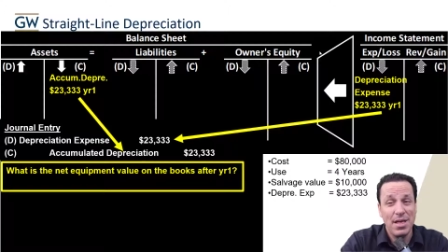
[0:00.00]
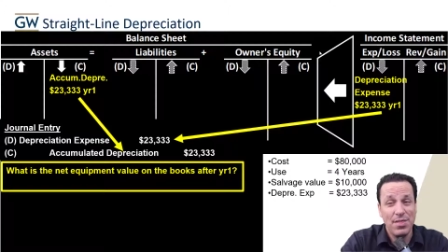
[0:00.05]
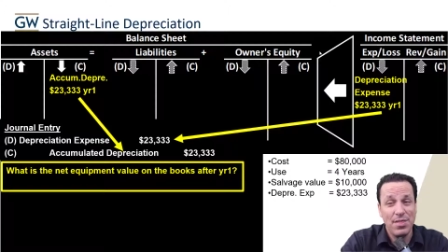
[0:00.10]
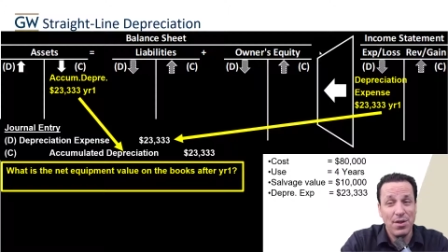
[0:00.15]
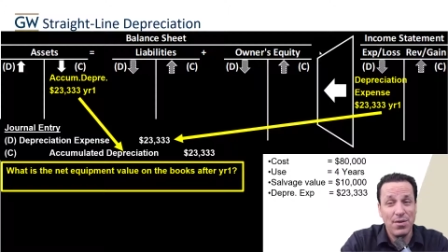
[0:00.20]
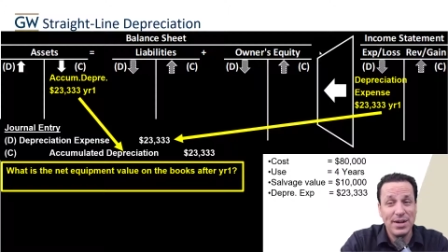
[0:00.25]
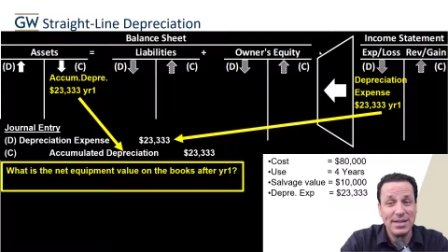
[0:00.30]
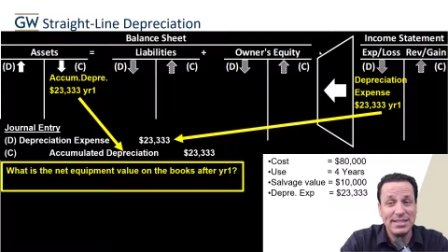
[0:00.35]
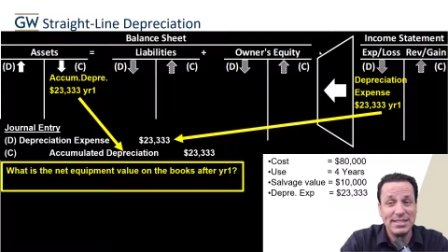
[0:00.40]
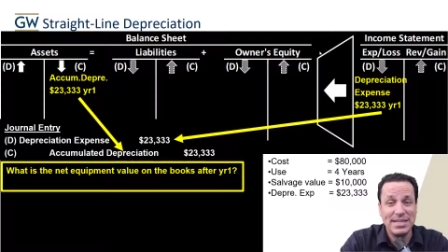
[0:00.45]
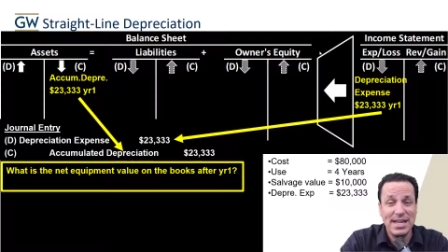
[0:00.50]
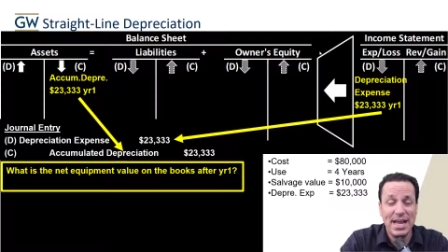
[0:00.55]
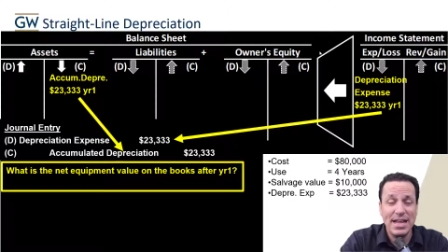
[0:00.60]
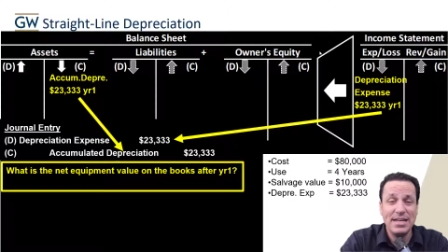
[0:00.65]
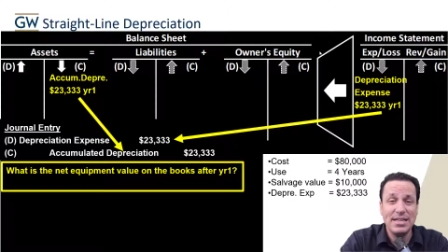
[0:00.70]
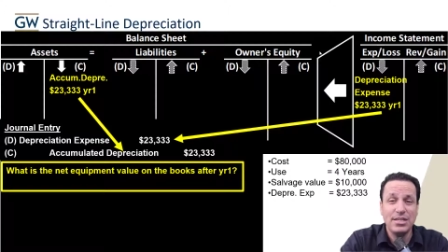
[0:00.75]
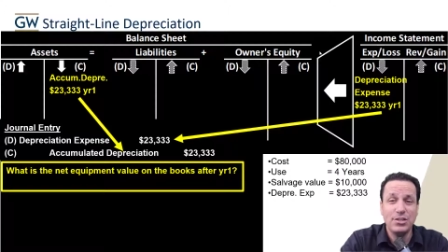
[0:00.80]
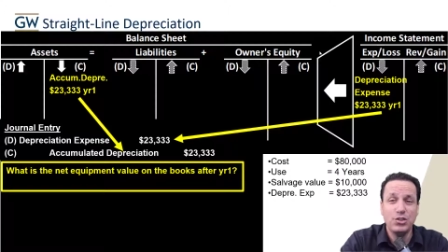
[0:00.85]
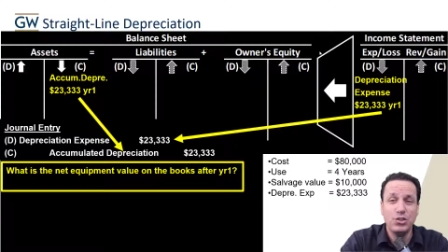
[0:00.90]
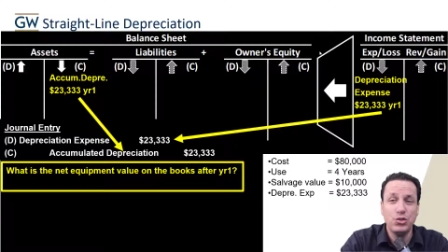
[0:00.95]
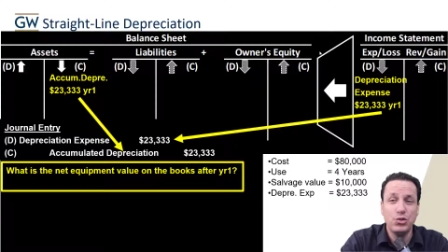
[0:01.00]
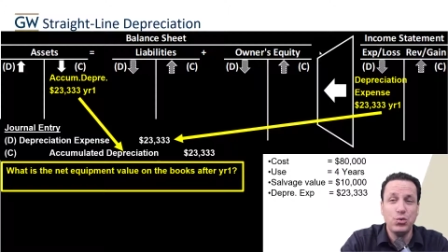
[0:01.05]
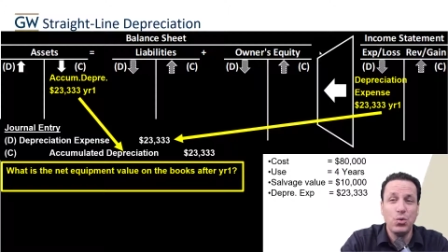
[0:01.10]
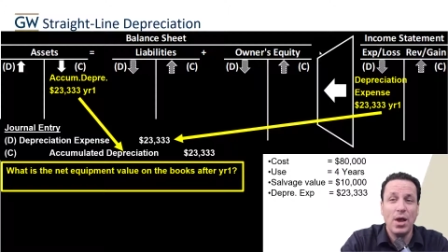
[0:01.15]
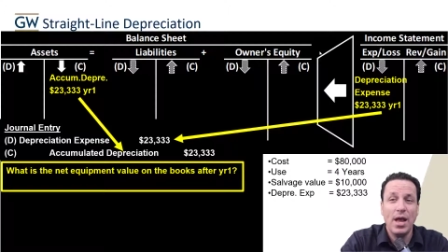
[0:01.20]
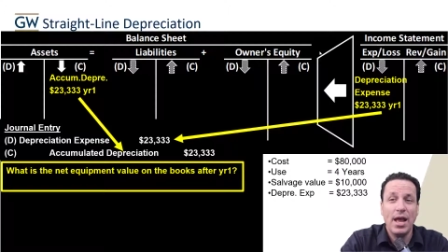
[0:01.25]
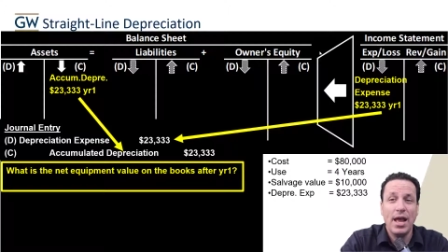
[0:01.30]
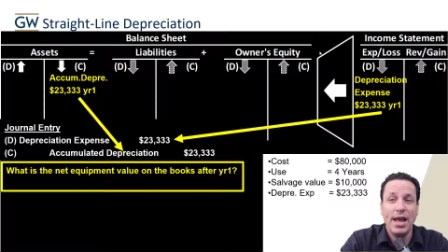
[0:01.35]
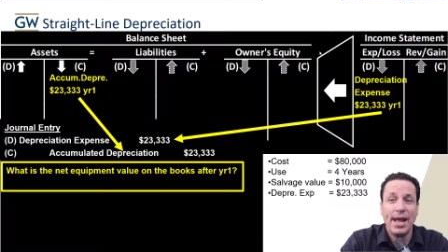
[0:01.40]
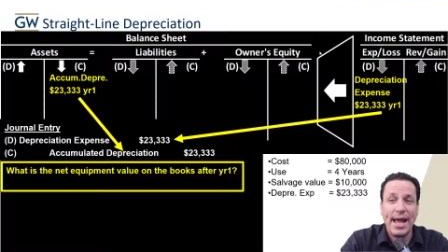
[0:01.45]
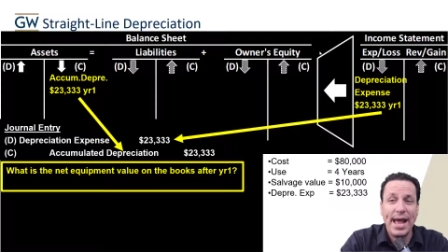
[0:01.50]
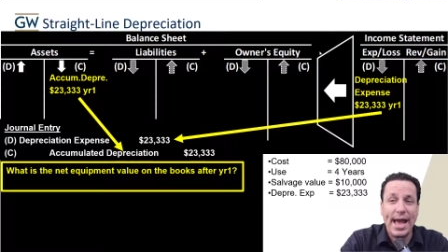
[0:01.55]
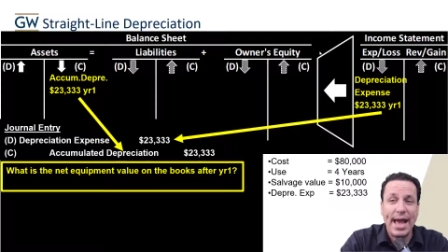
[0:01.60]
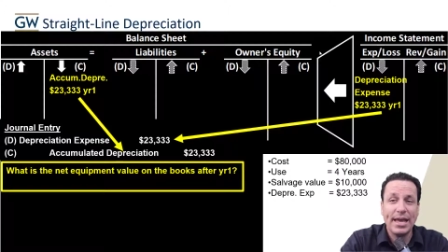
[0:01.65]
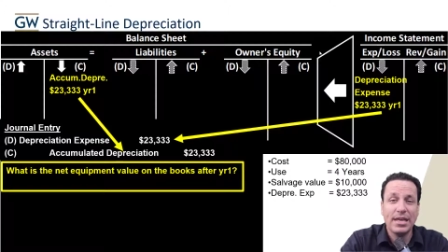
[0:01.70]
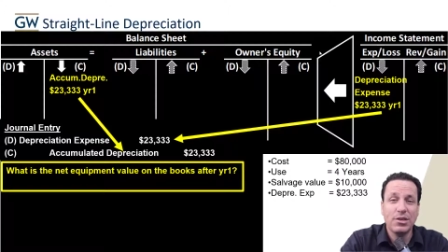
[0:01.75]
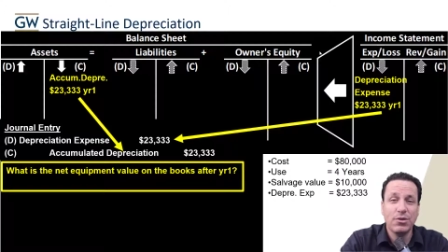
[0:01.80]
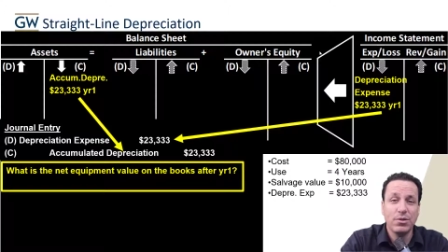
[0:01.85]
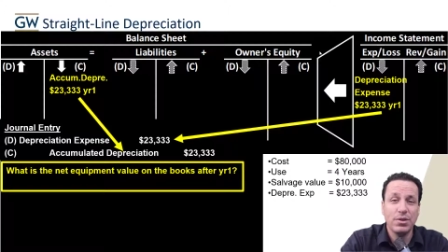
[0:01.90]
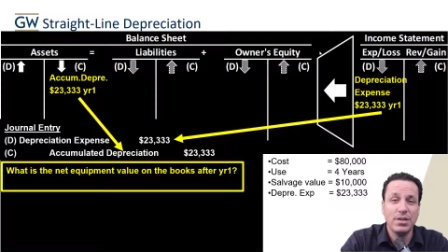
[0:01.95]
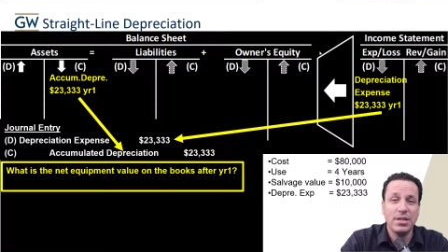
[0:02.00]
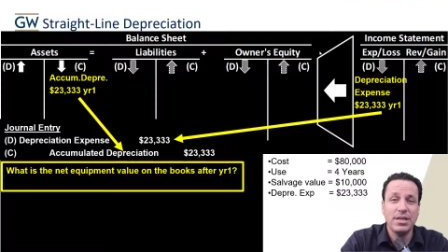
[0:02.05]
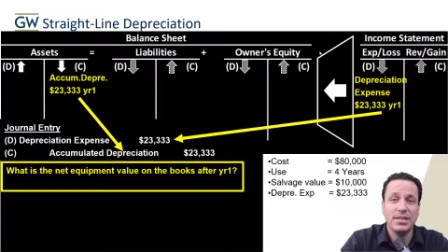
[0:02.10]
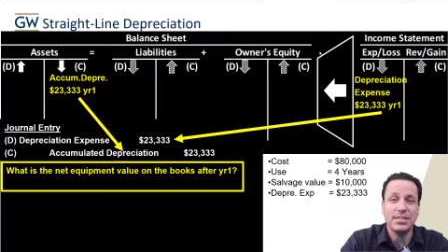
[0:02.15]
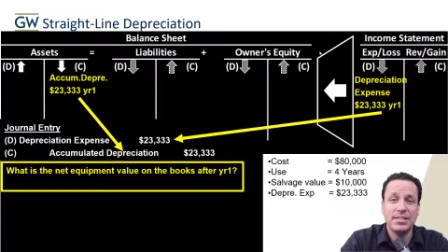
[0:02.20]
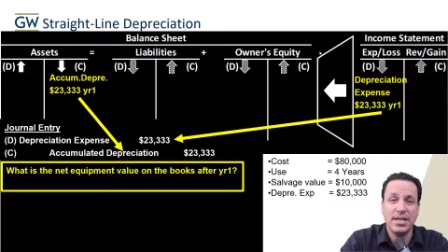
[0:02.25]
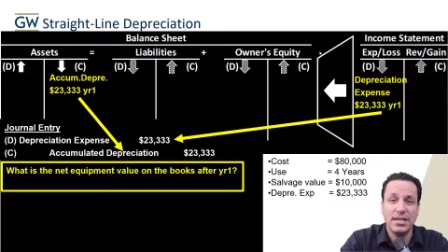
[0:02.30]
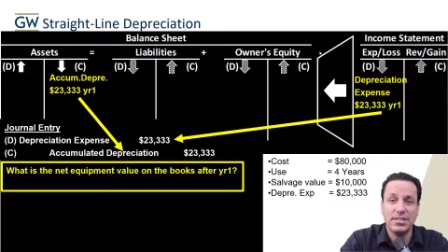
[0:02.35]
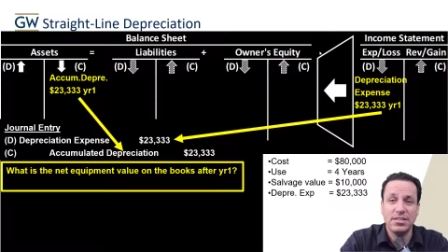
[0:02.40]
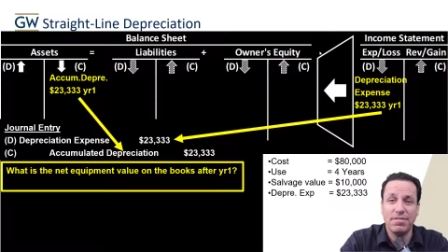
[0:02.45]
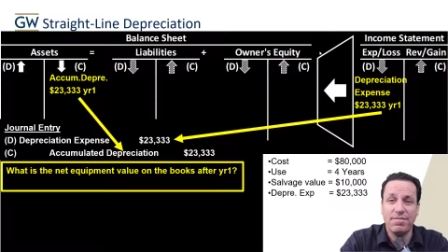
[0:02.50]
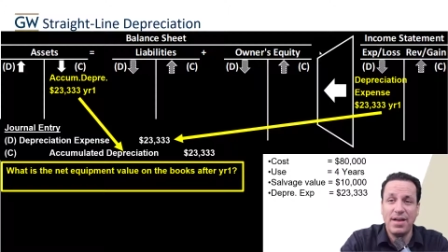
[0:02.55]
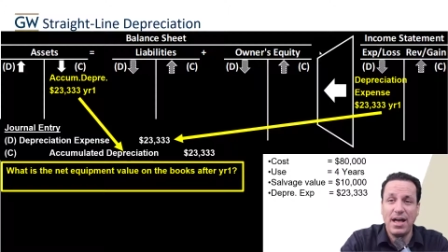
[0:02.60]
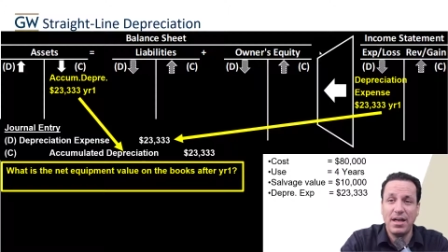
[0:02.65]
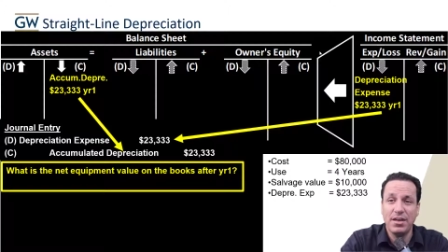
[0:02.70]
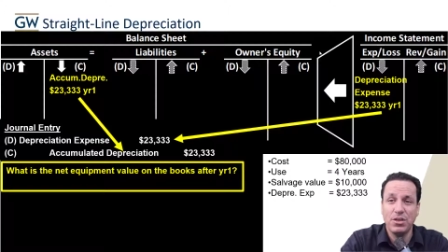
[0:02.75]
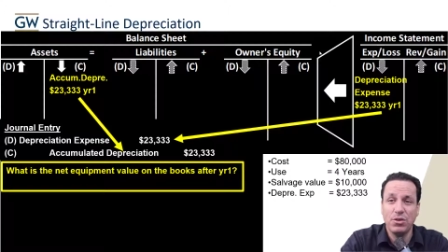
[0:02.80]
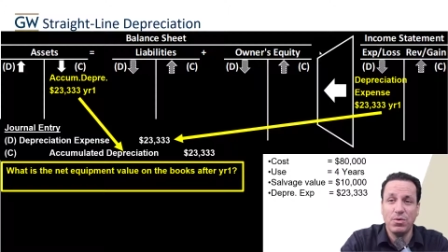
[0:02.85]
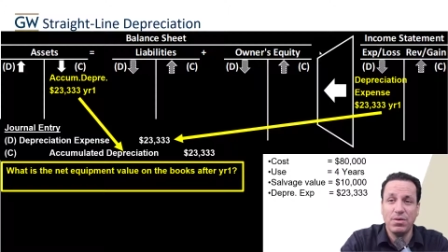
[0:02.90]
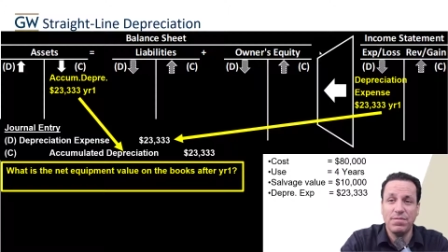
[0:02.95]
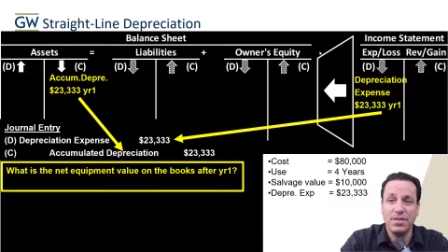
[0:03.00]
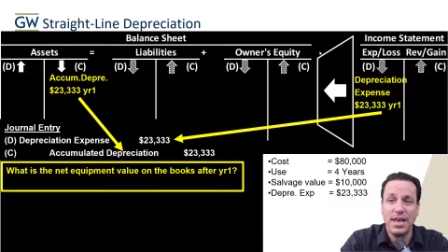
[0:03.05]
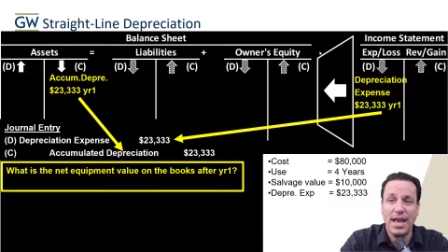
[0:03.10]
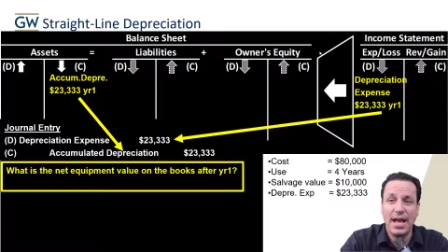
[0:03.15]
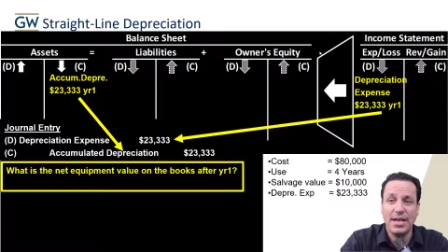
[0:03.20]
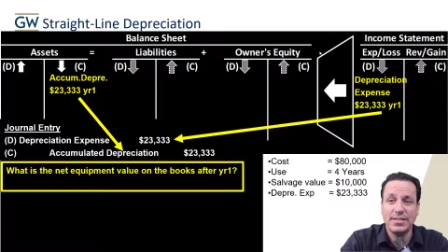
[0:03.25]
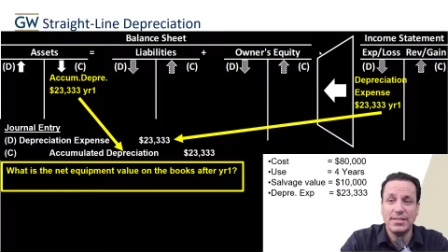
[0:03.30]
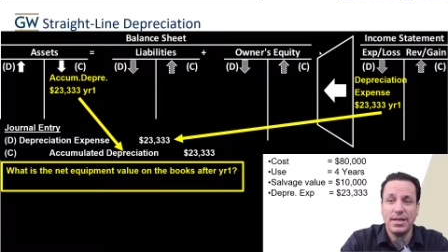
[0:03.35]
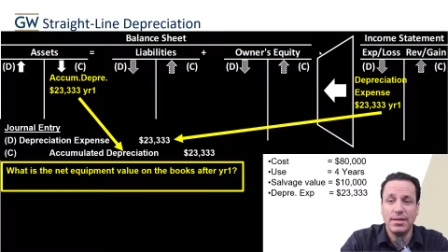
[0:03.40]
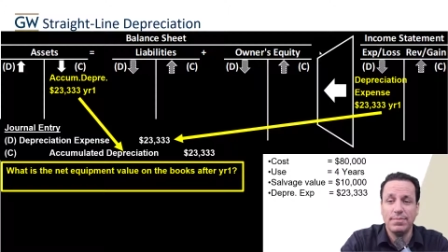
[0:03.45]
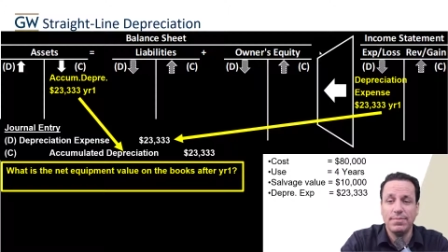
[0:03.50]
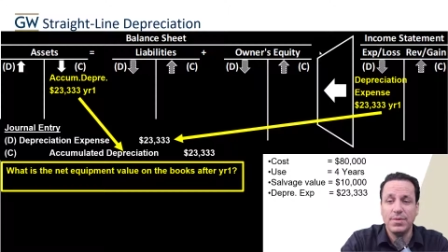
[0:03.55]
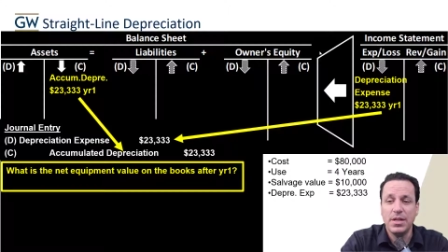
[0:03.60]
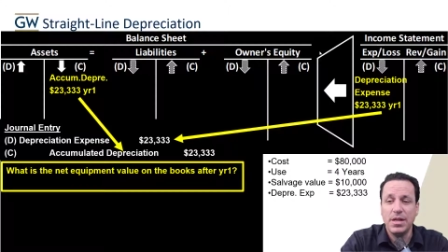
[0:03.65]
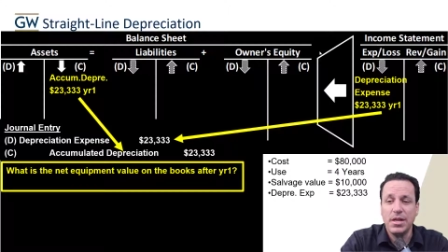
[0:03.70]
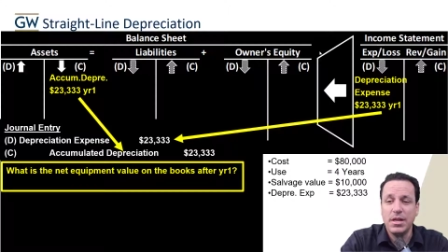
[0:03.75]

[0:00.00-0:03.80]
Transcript: they're intended to accurately assess the value of the asset.